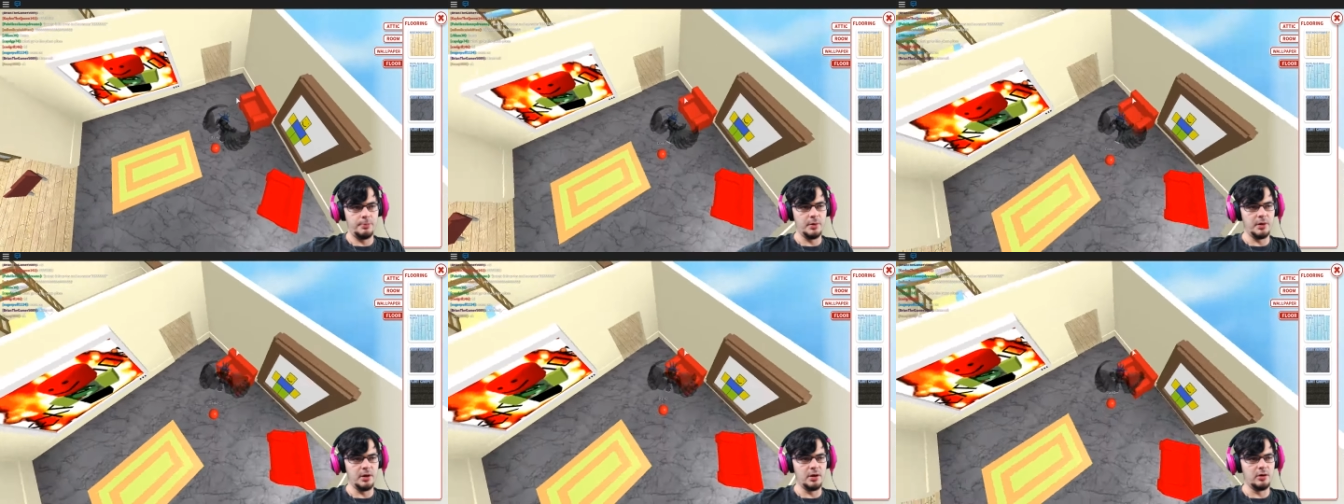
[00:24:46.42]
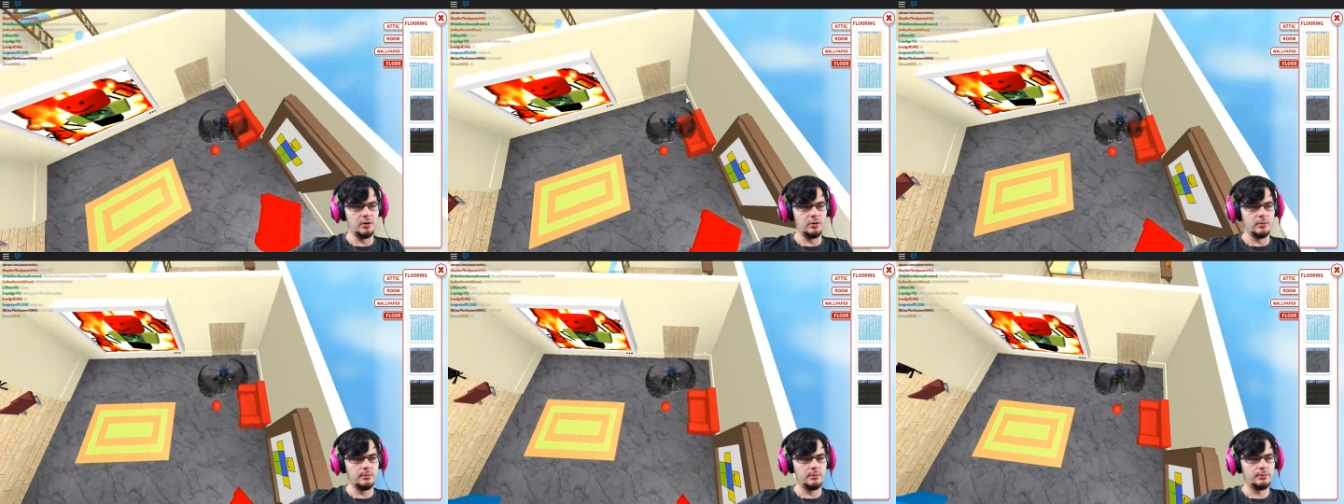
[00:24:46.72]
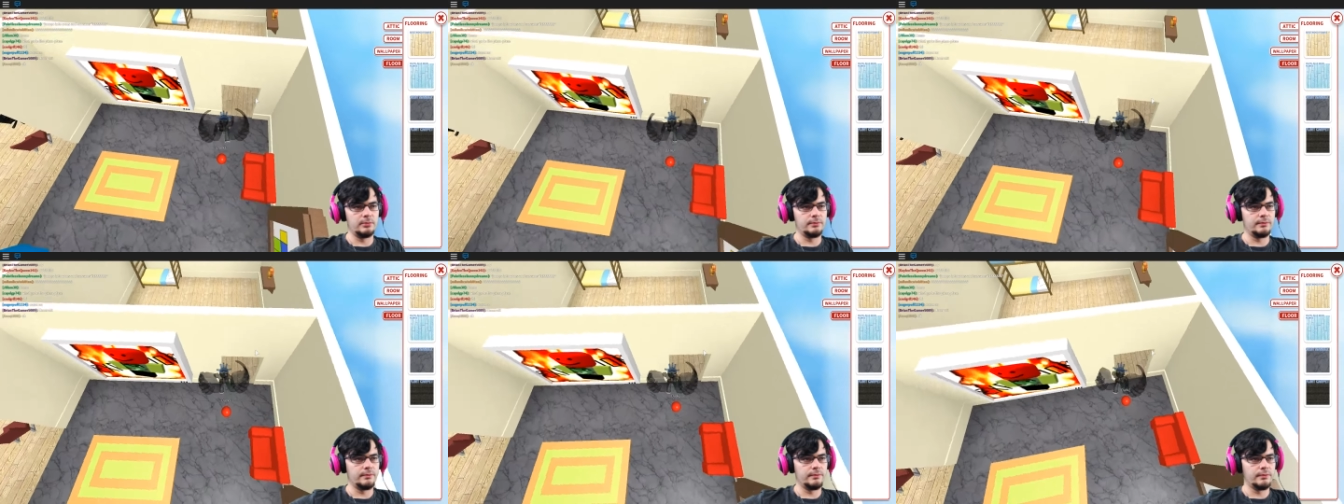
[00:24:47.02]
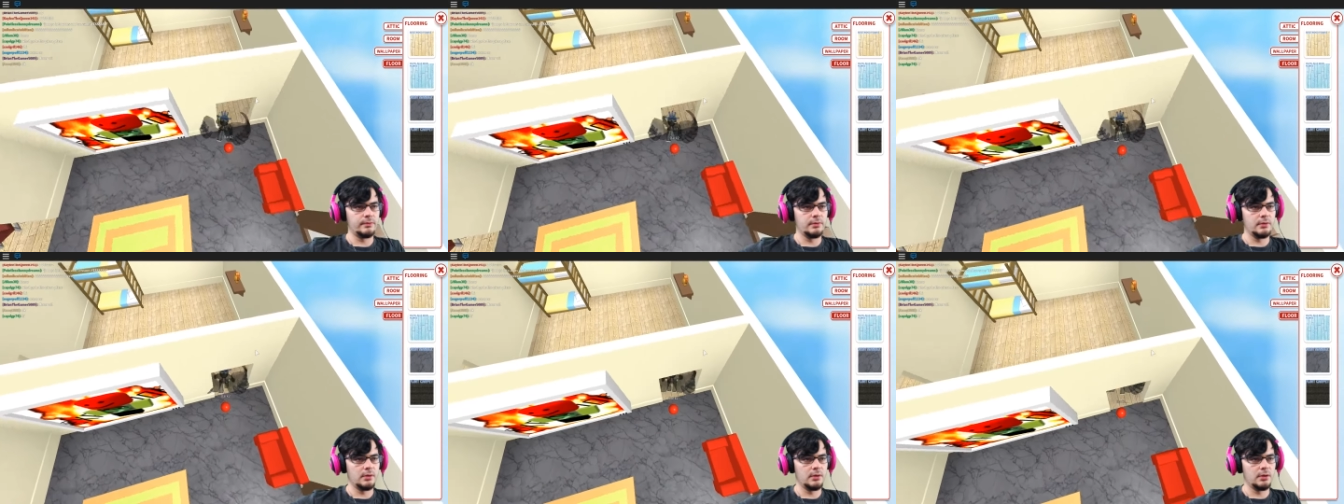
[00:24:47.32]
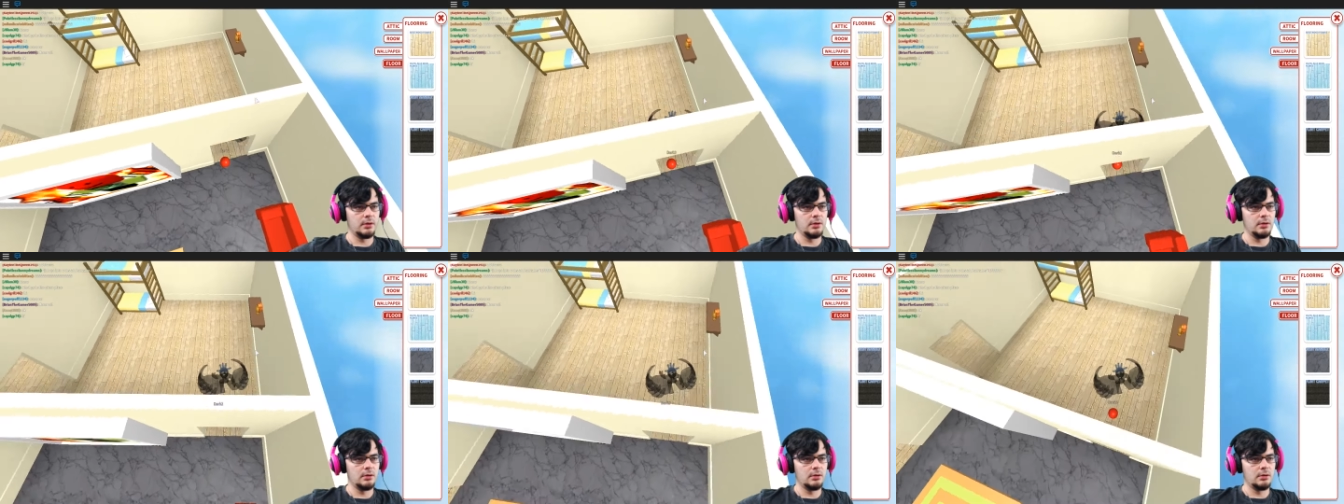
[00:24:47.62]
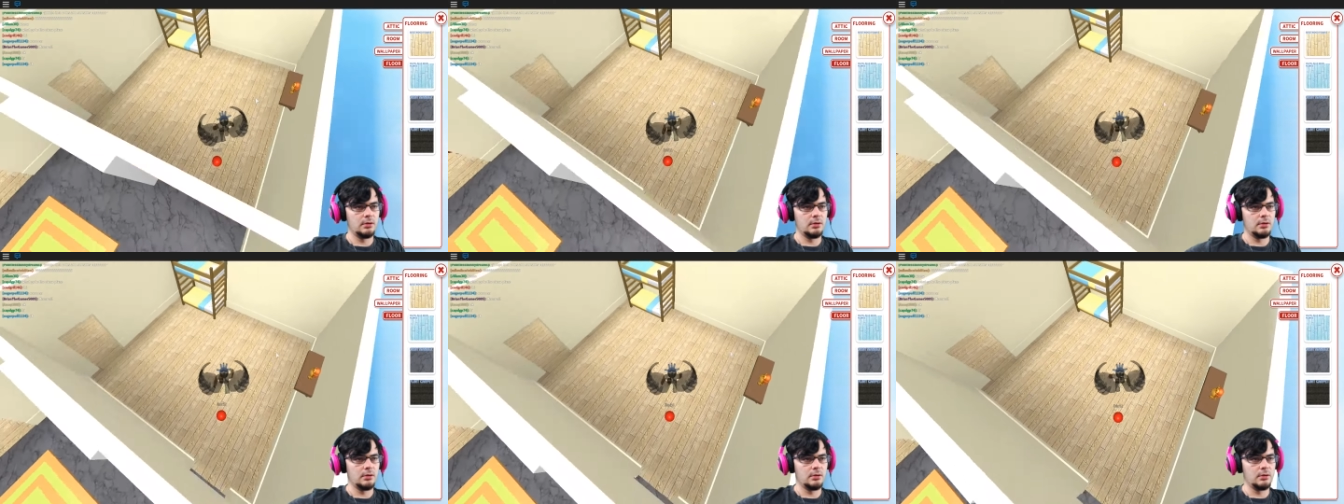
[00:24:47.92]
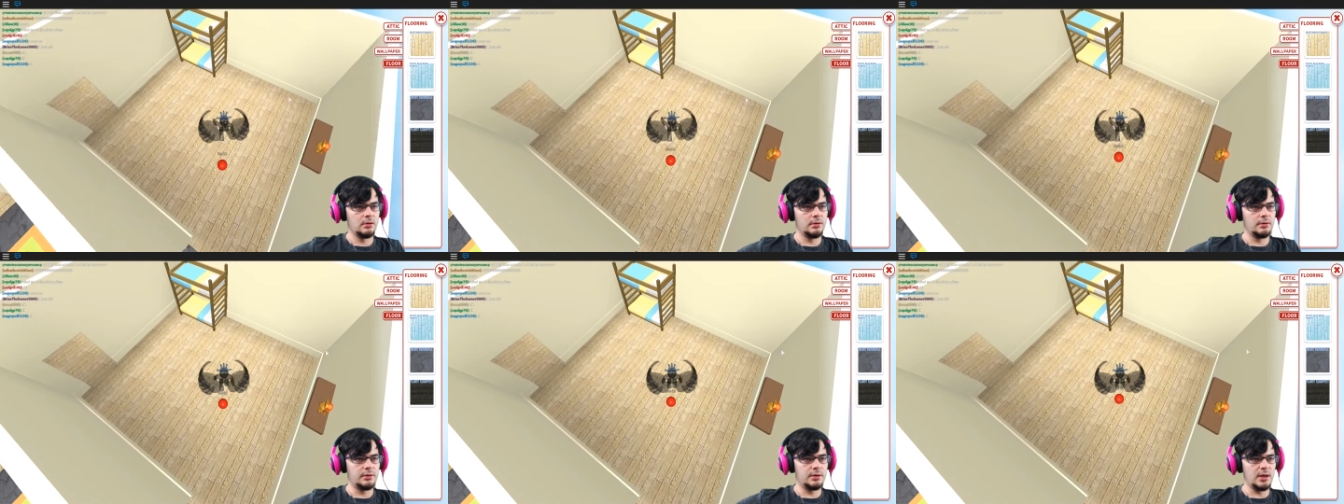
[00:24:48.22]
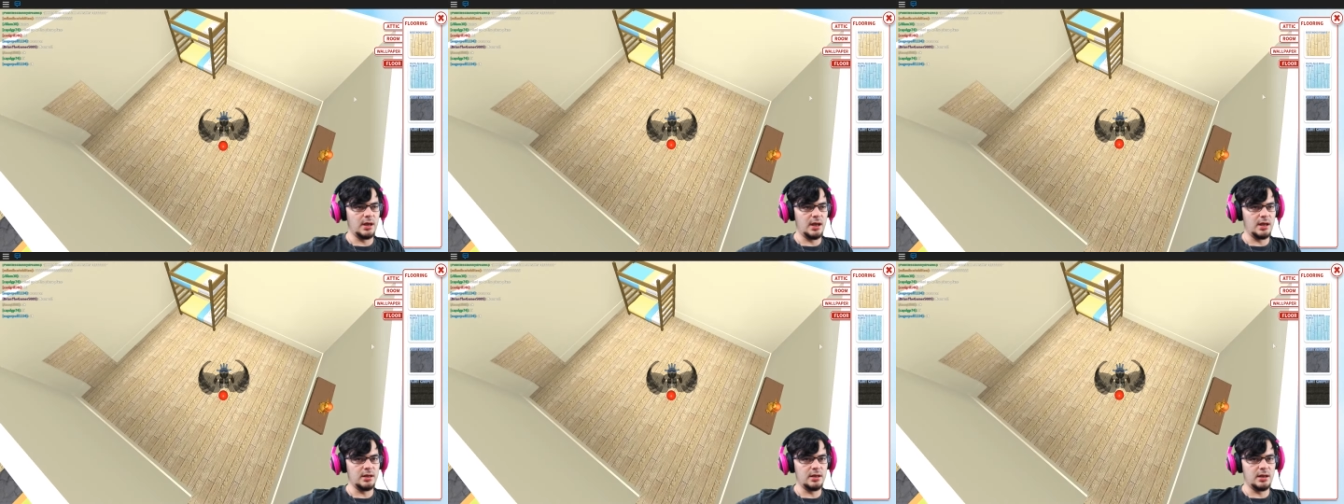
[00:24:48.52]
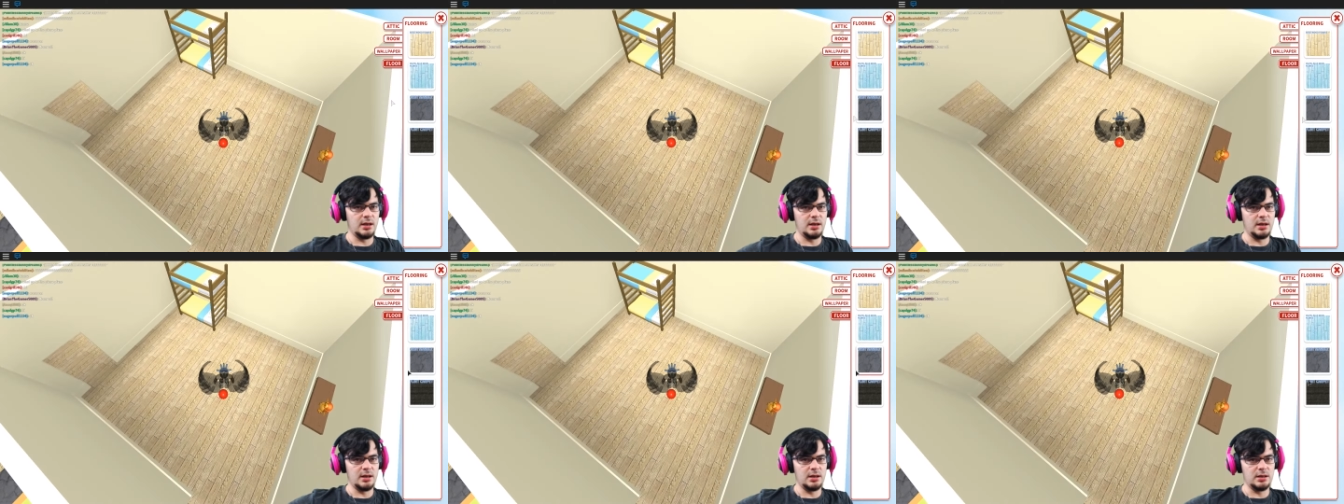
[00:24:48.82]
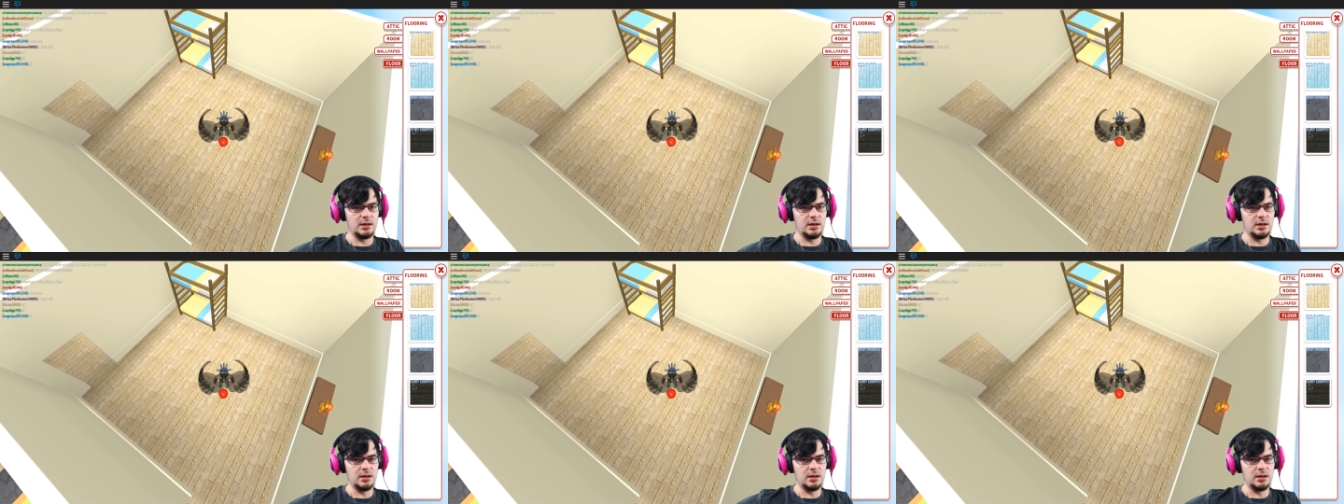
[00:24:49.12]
Boom. Okay, and in